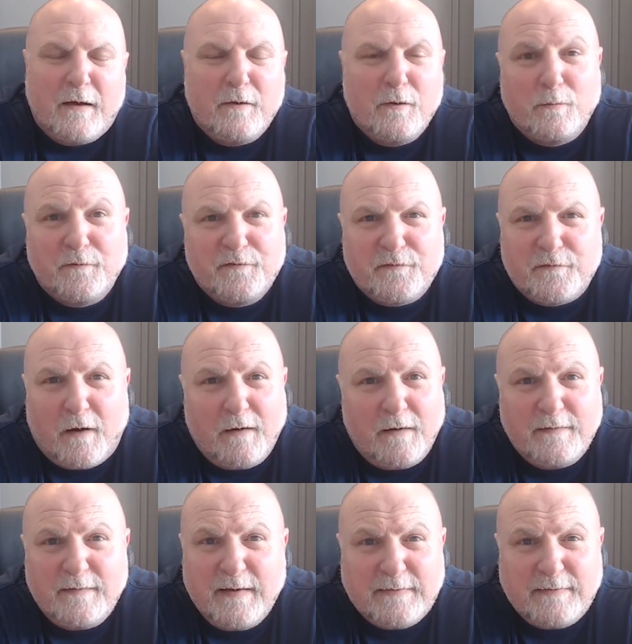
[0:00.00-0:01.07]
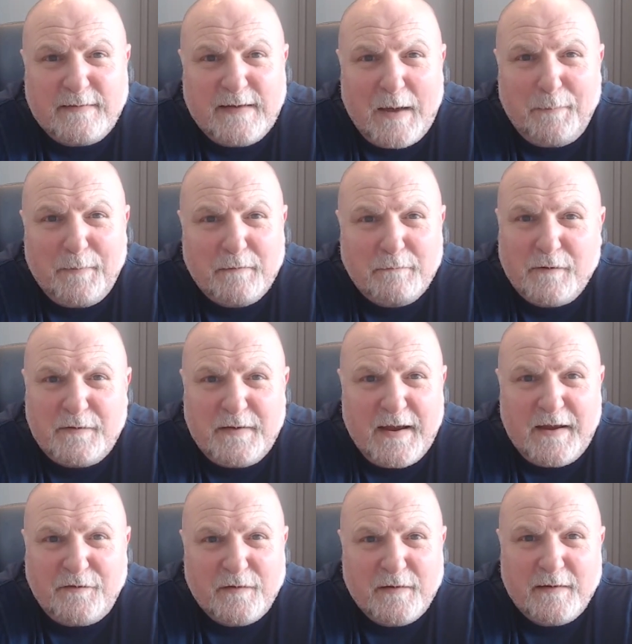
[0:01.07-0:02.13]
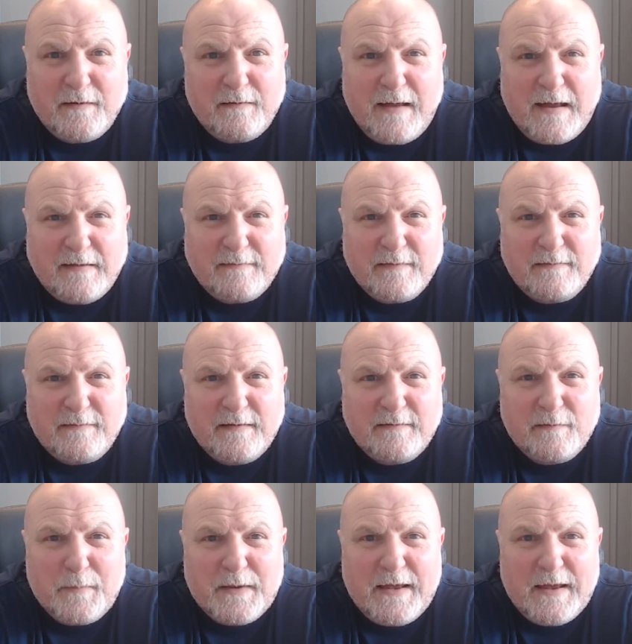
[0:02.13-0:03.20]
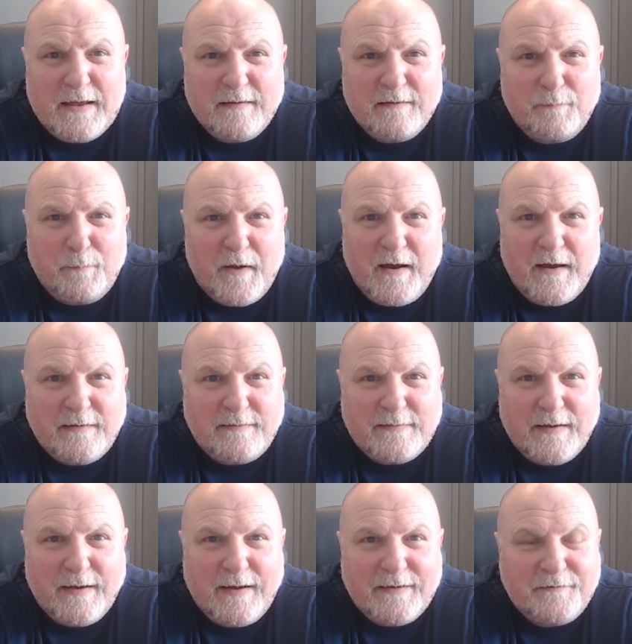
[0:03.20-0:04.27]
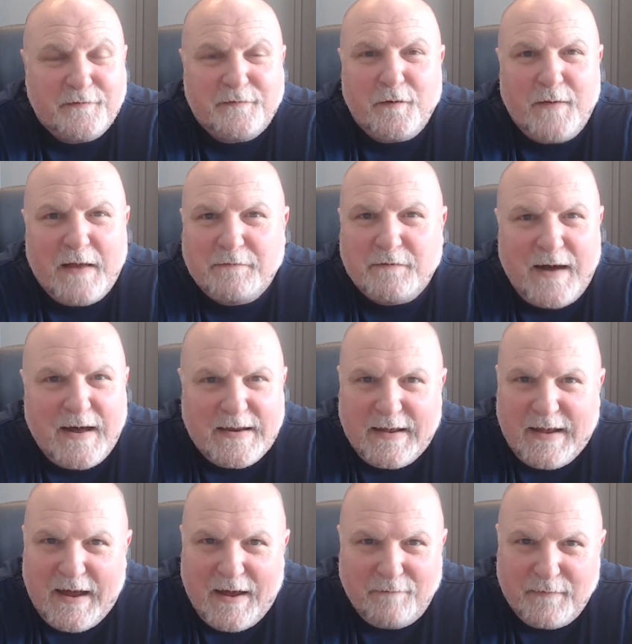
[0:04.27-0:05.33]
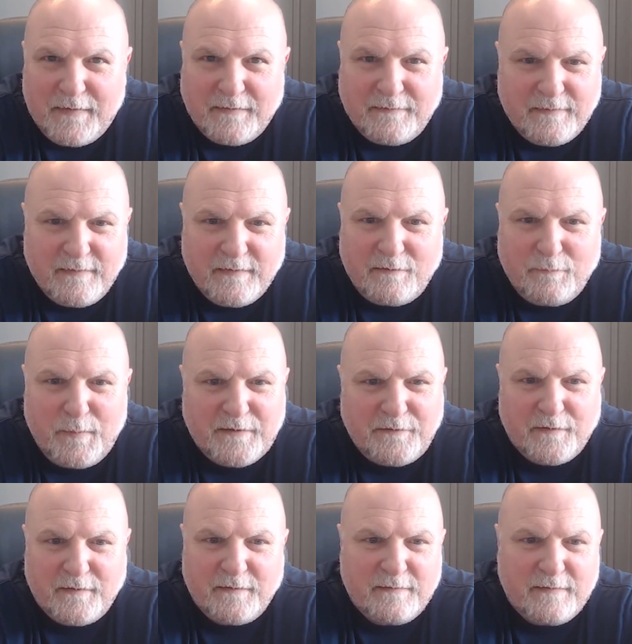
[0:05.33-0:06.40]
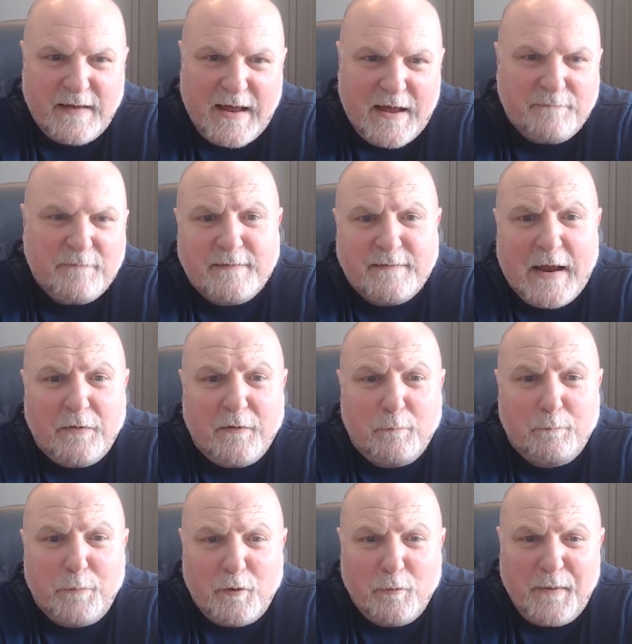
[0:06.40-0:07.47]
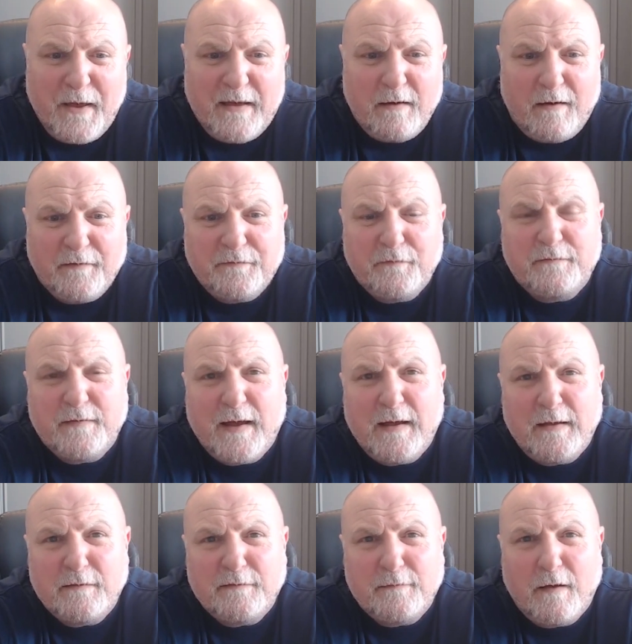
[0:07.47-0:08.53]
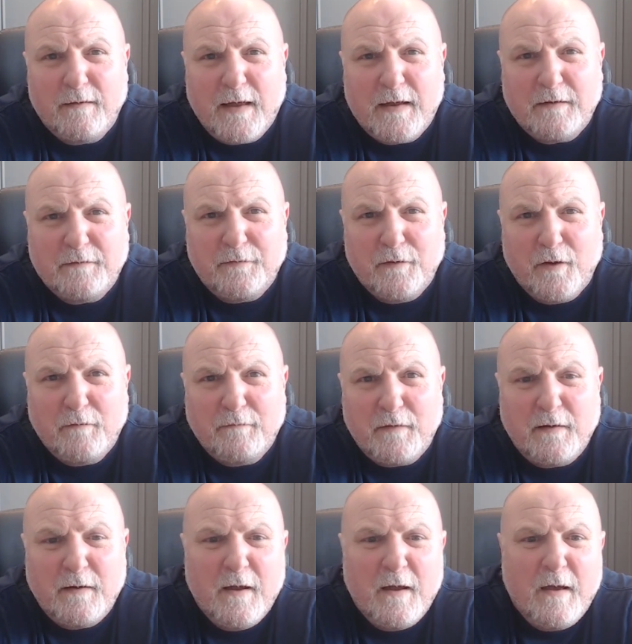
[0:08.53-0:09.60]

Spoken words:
Who will start at the top of the rotation as the season begins, but just don't have a lot of confidence in this pitching staff. Now, their bullpen also saw a lot of turnover.